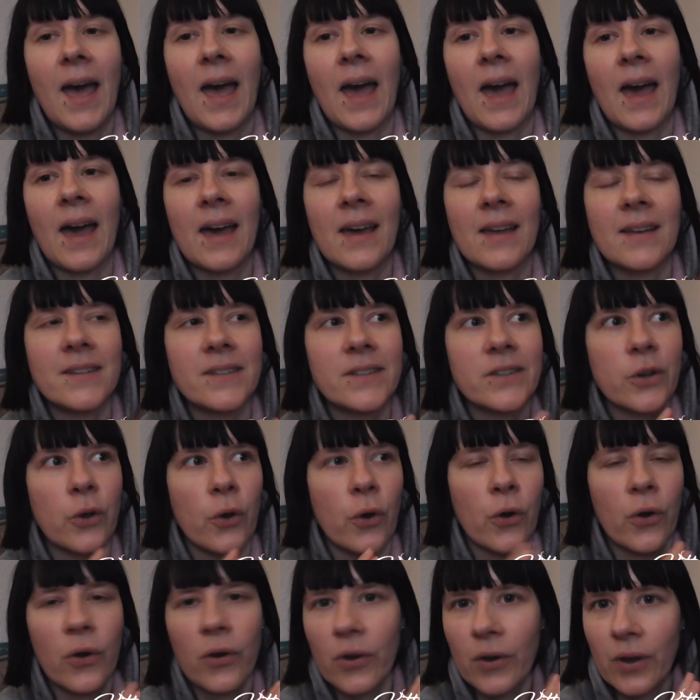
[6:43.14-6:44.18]
and
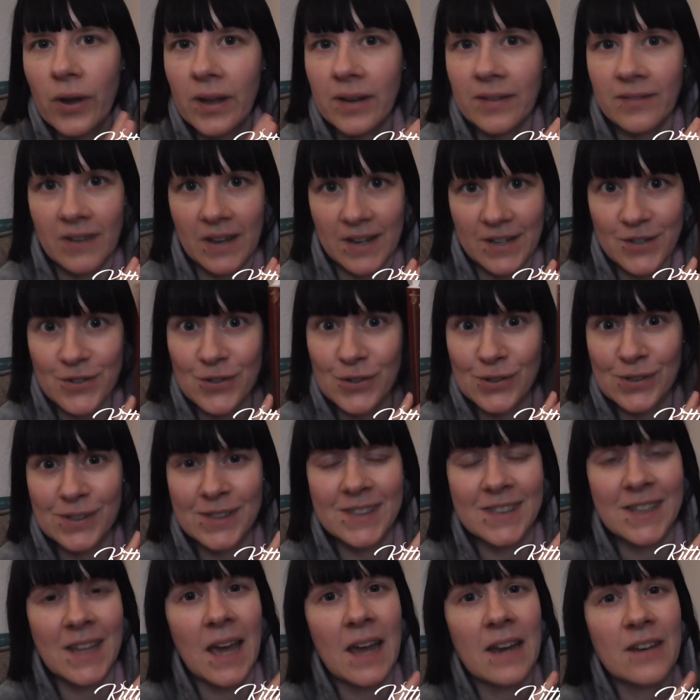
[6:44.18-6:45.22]
her
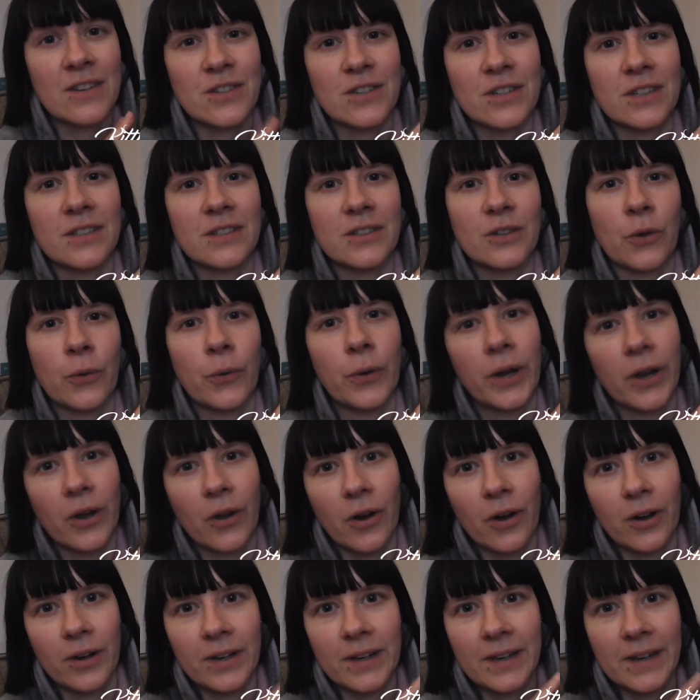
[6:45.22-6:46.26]
adventures that she's going
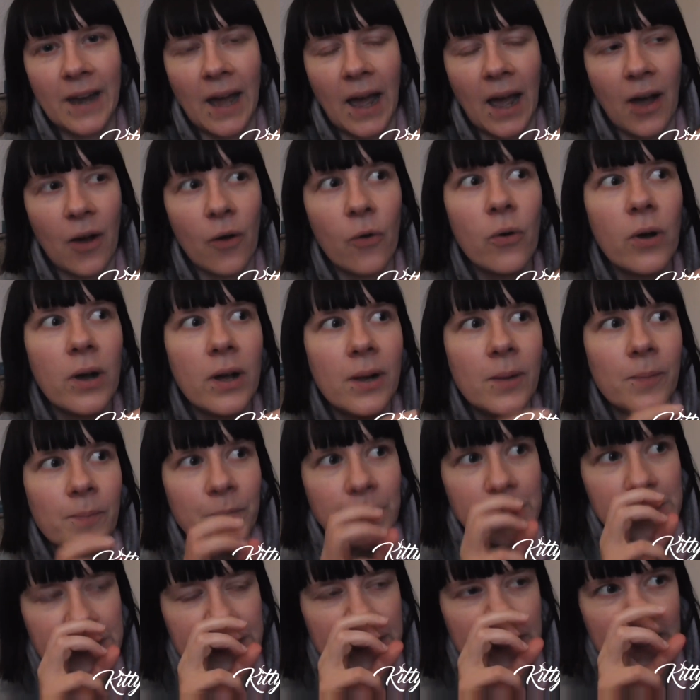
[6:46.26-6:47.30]
on now.
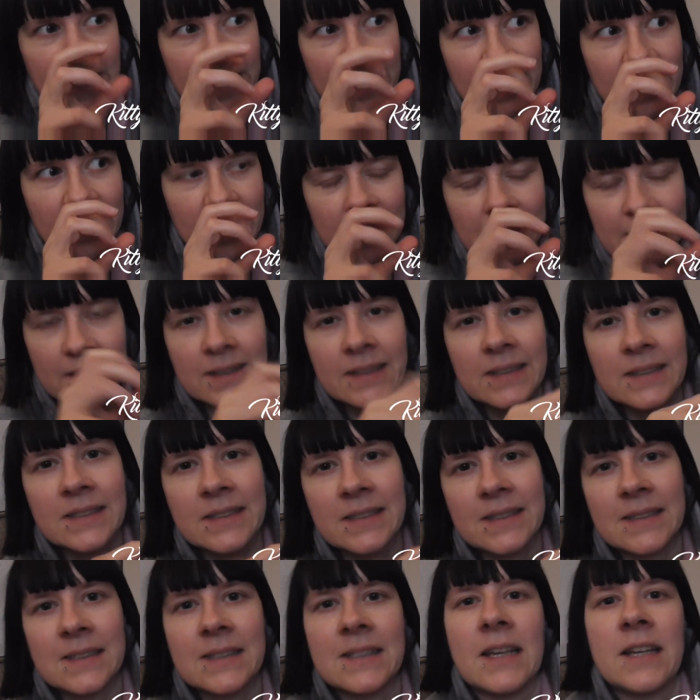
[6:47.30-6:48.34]
She is
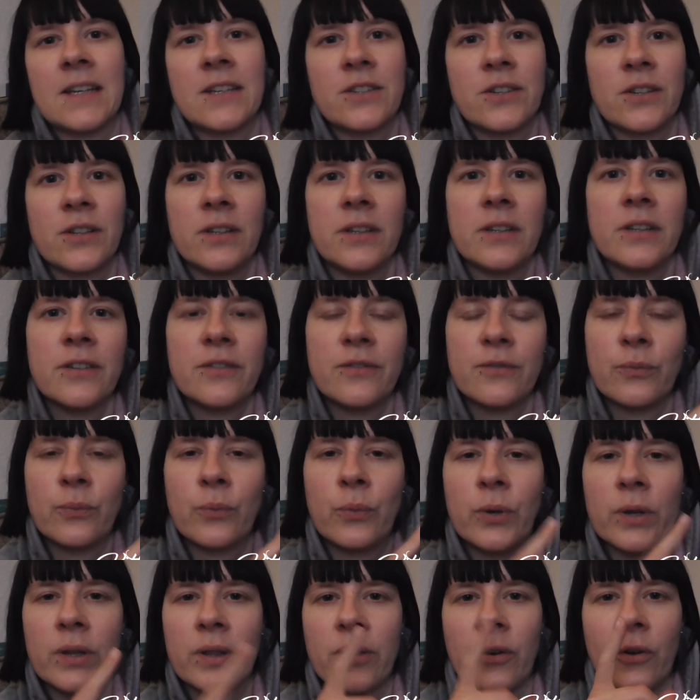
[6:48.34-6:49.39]
sent to live
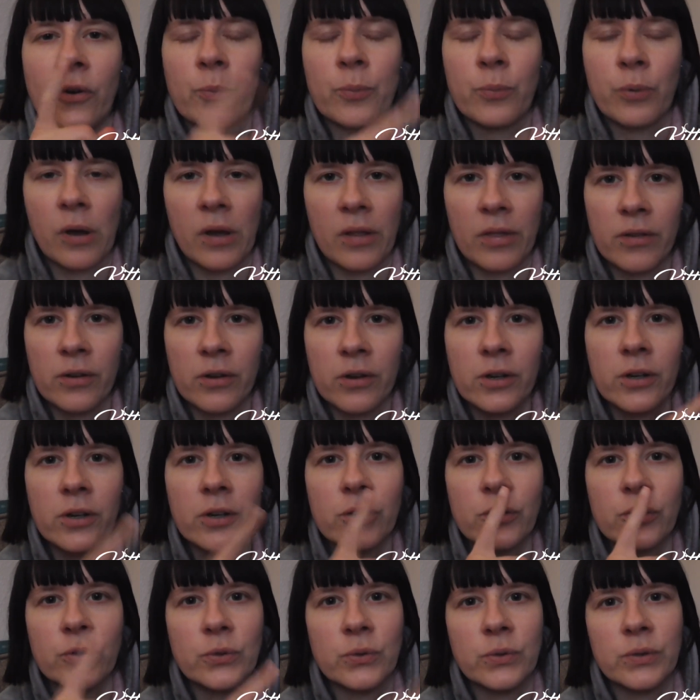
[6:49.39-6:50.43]
with her brother,
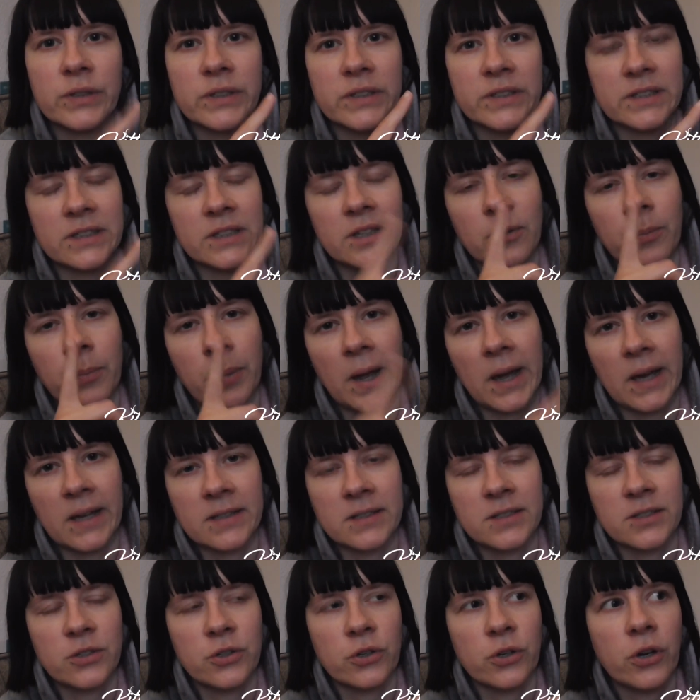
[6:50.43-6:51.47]
who is the
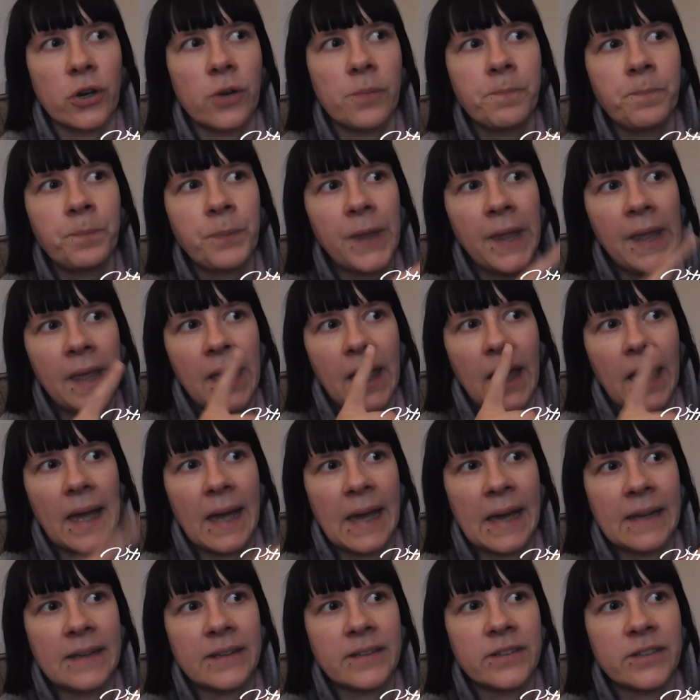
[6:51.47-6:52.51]
pastor,
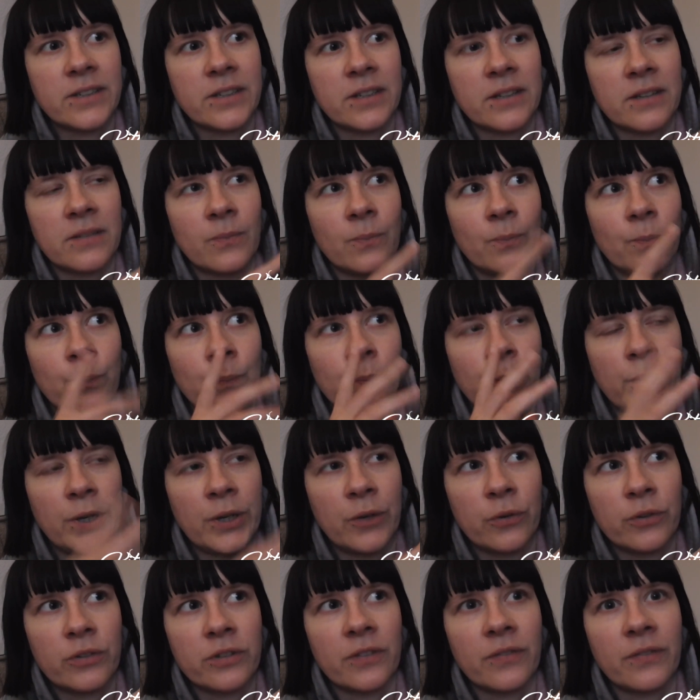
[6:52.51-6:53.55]
and
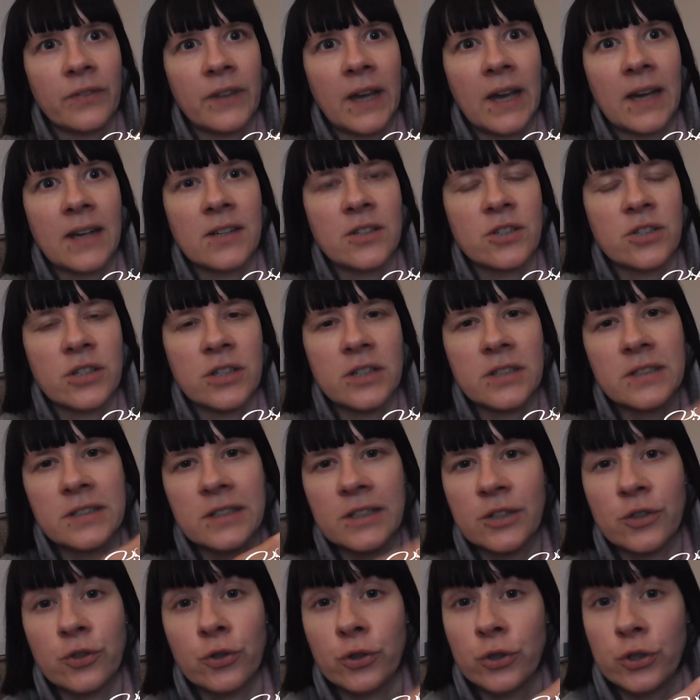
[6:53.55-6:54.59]
because of that, she's
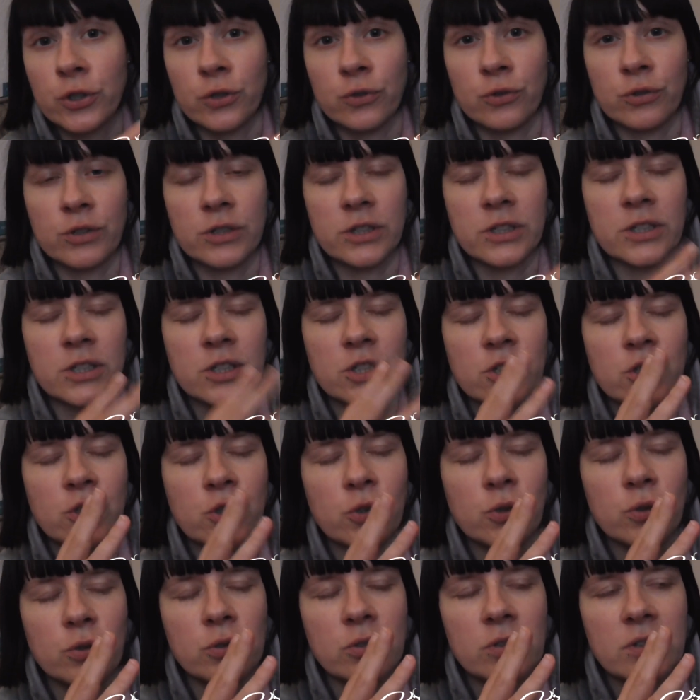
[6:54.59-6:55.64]
introduced
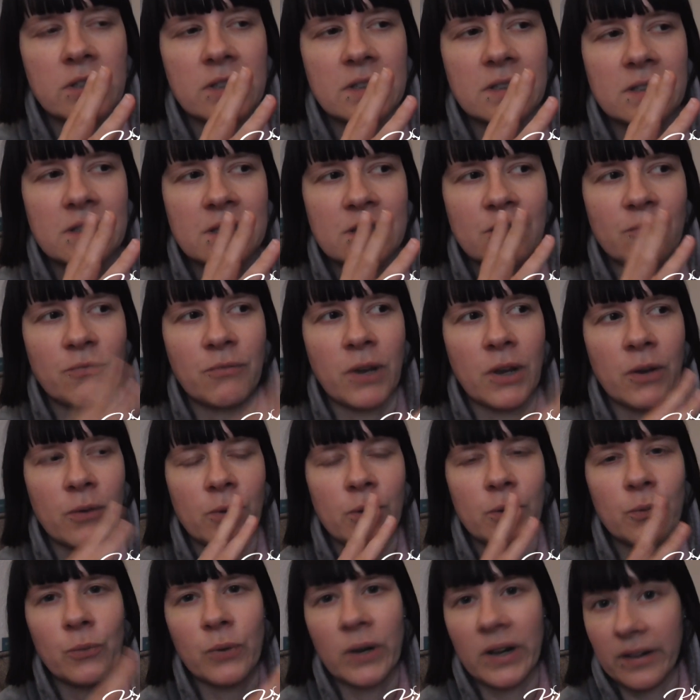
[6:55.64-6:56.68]
to this
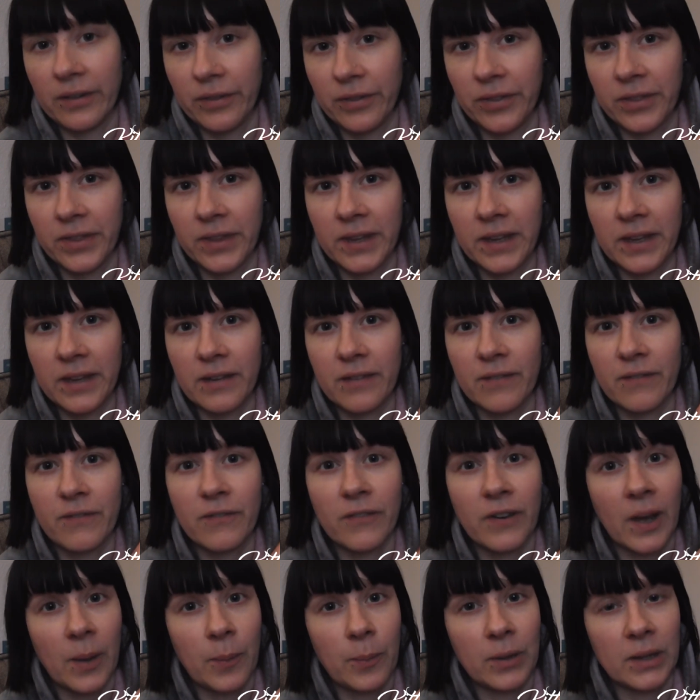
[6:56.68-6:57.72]
very wealthy
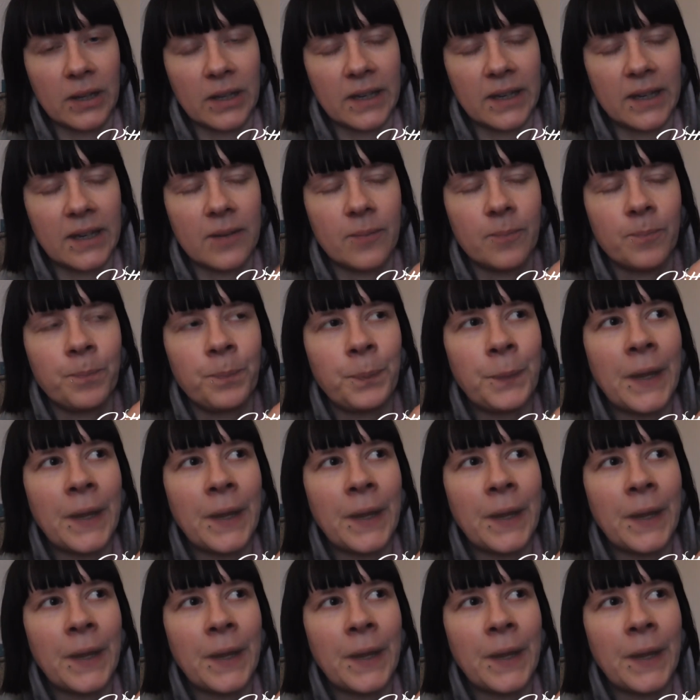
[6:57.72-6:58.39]
family,